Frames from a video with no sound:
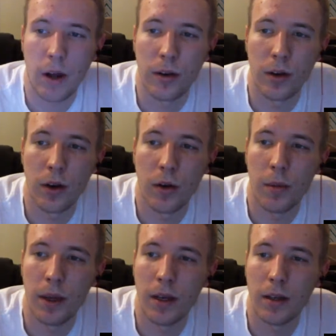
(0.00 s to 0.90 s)
I don't know. I
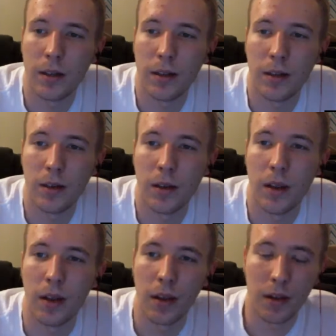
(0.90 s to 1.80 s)
mean,
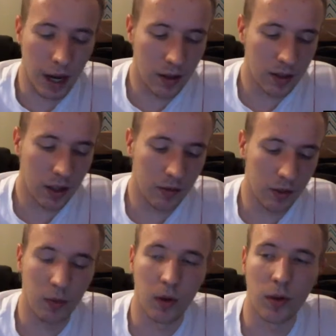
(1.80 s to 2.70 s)
the downside for
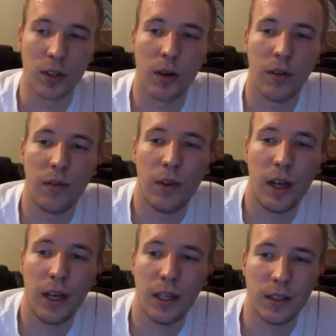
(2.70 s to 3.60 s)
Sproles, though, I feel
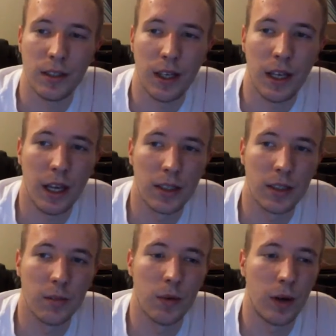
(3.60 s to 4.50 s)
like, is he gets
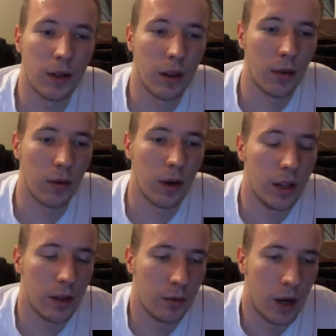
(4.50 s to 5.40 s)
them to the 3, and
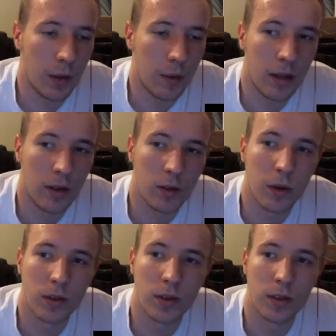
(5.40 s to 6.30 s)
then Ryan Matthews
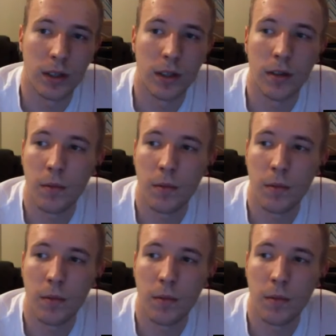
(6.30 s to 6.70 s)
punches it in.